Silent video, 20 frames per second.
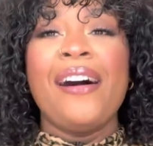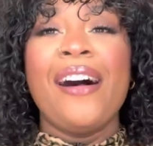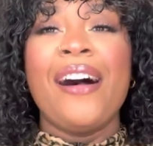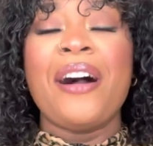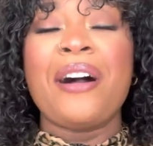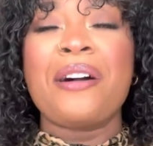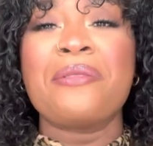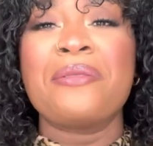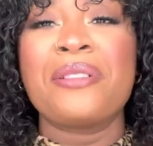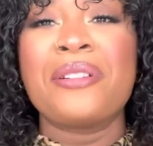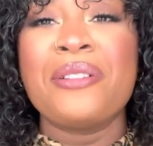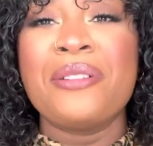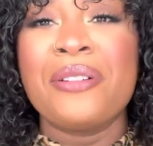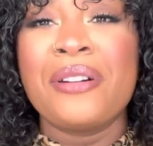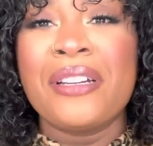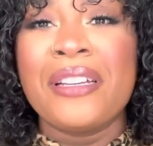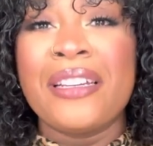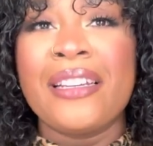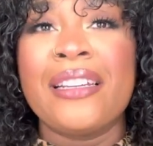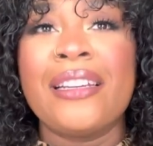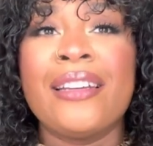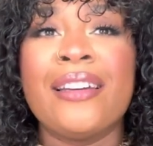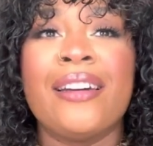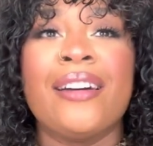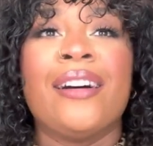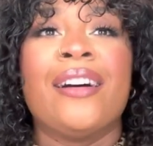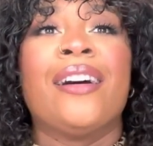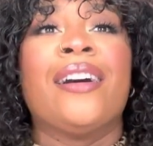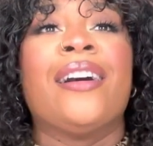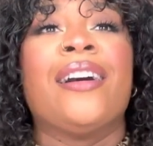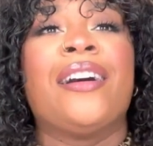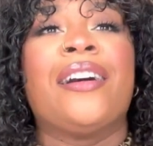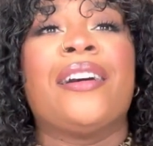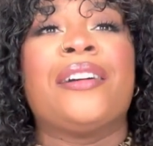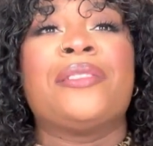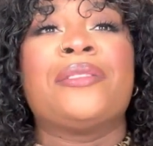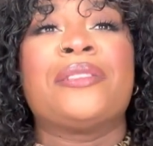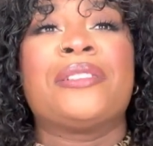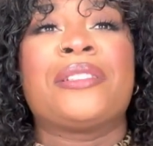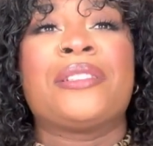I'm annoyed.
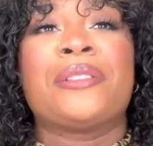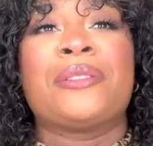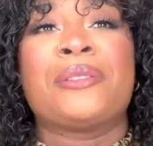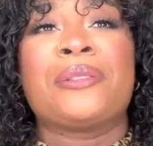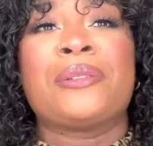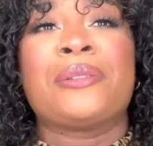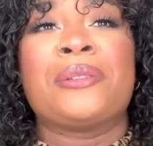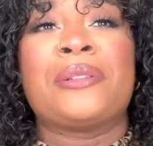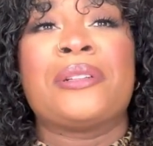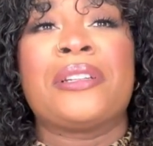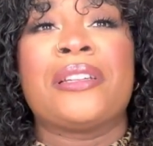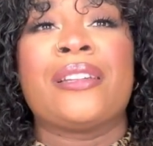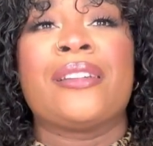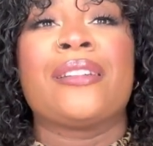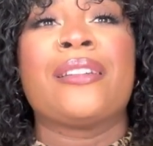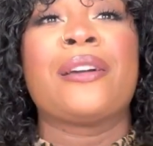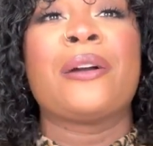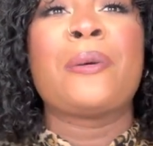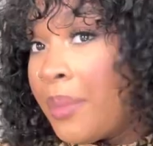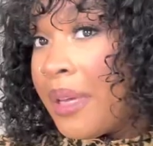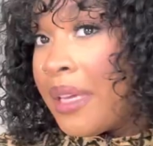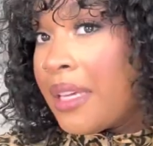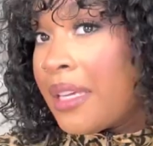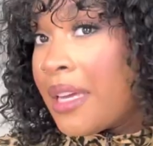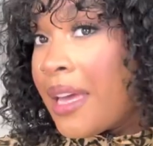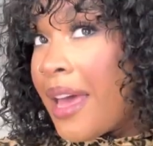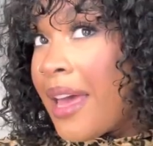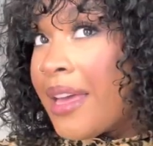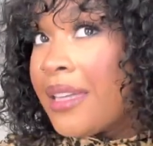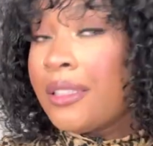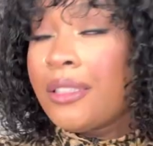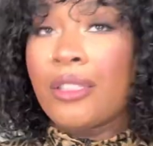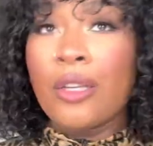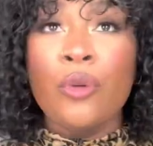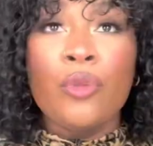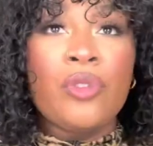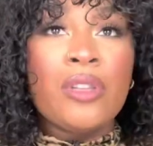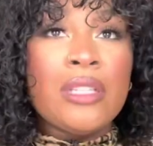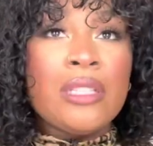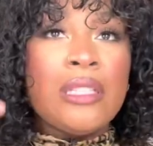I'm so annoyed. But yeah,
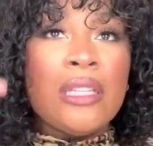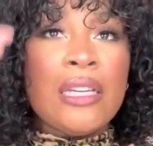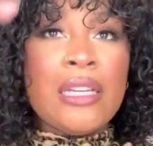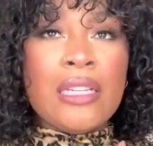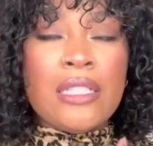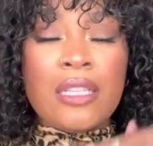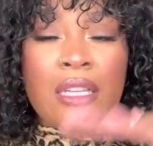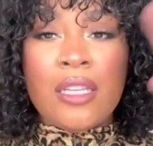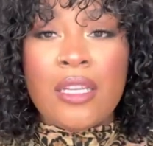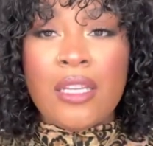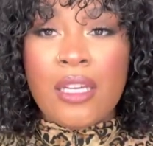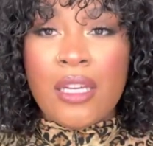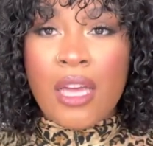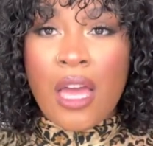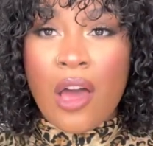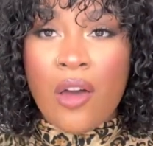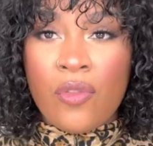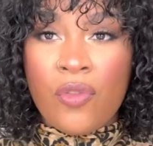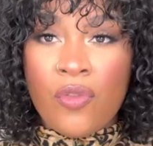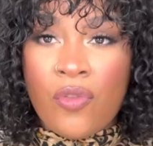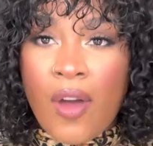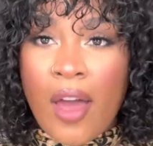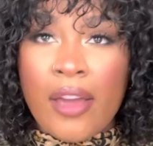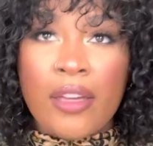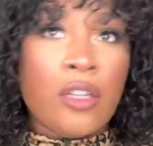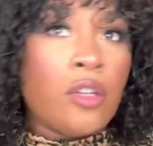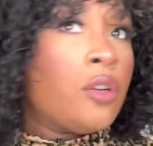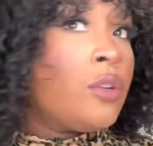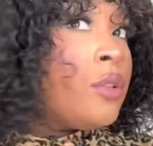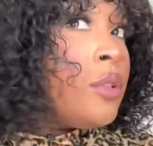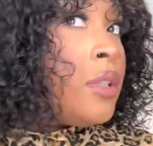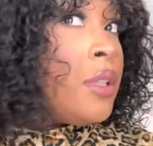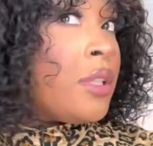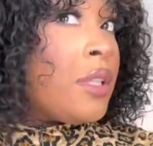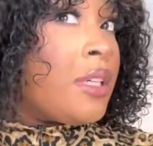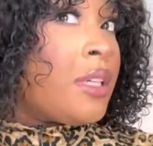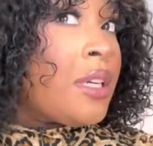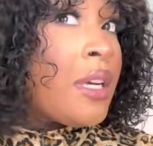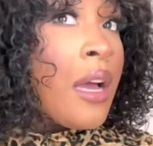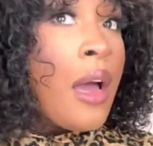so this is the final
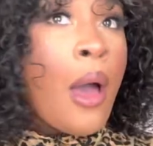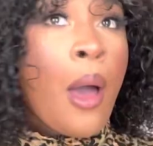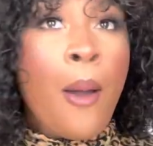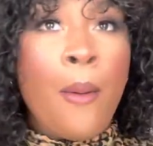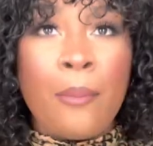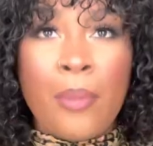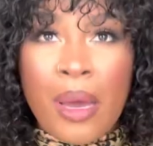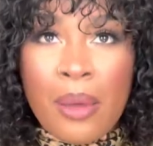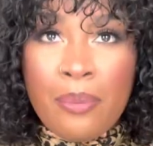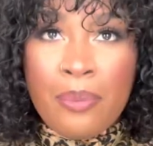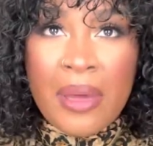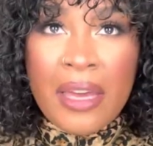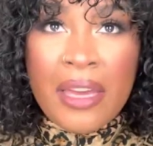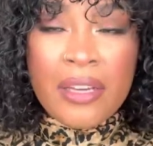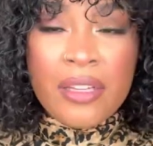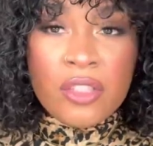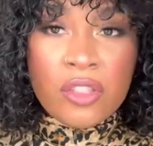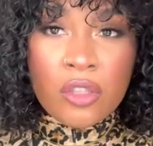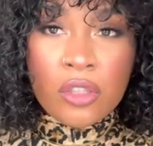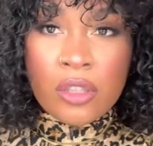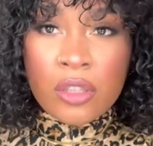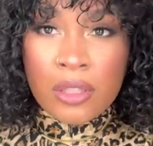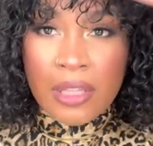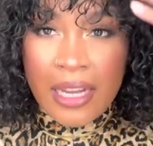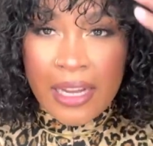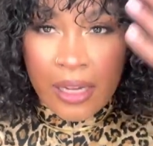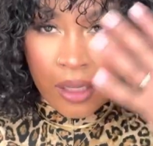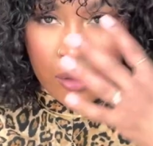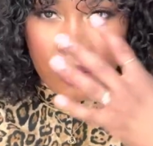look. My bangs are like a